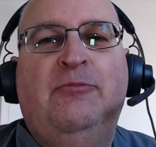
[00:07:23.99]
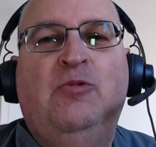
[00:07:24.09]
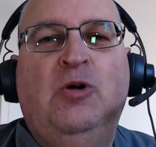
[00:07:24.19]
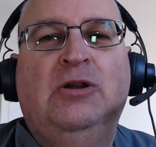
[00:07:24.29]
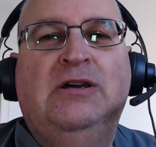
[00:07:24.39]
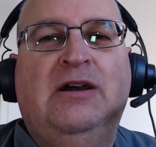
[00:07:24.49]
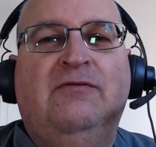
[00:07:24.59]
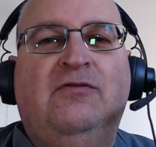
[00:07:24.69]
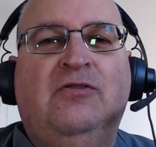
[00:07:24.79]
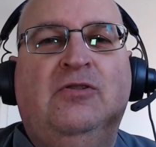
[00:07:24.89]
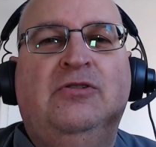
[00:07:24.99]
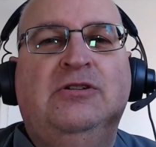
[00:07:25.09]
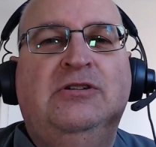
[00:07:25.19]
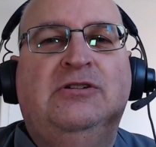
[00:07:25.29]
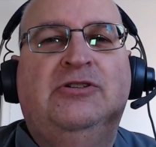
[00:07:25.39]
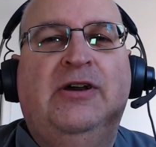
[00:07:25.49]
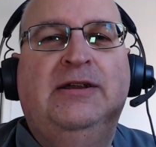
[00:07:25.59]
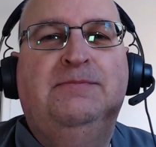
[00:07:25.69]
World Cup for the Ukraine.